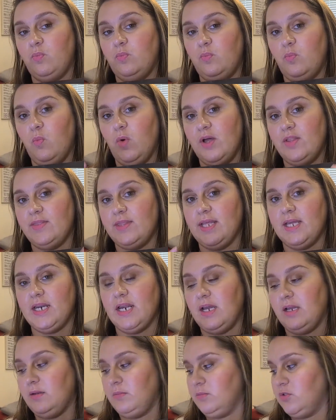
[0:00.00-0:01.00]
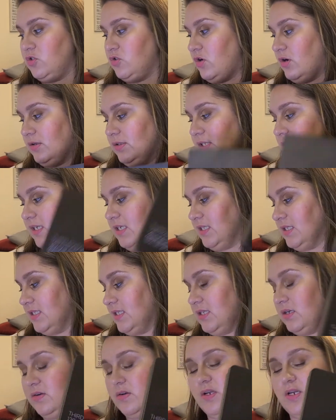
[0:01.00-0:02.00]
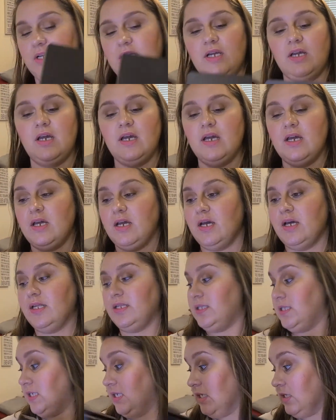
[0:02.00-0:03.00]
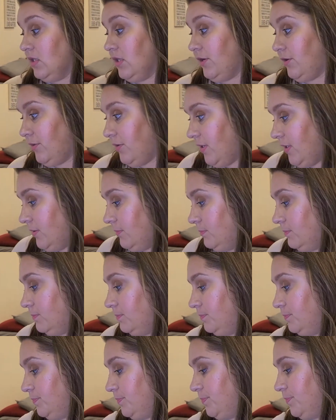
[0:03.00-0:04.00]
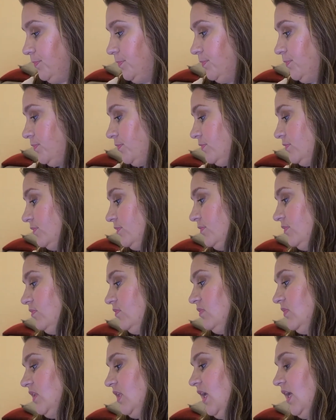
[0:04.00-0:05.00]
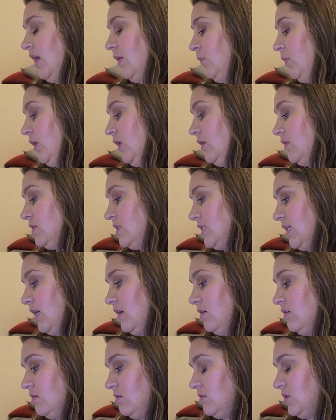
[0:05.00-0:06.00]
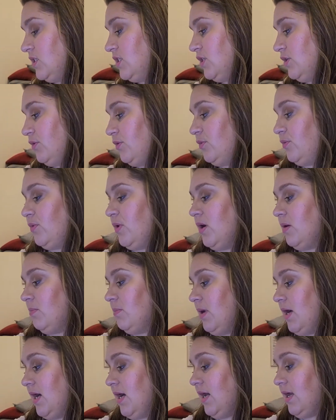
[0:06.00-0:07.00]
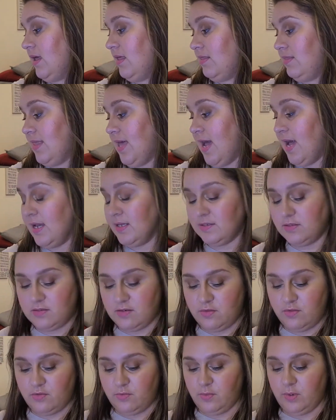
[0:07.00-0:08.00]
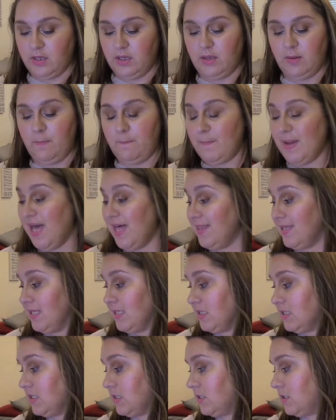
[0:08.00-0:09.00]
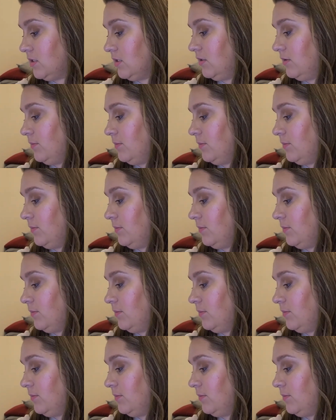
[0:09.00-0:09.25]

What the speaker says: one that I am strongly considering decluttering. And we are down to my last 3 palettes.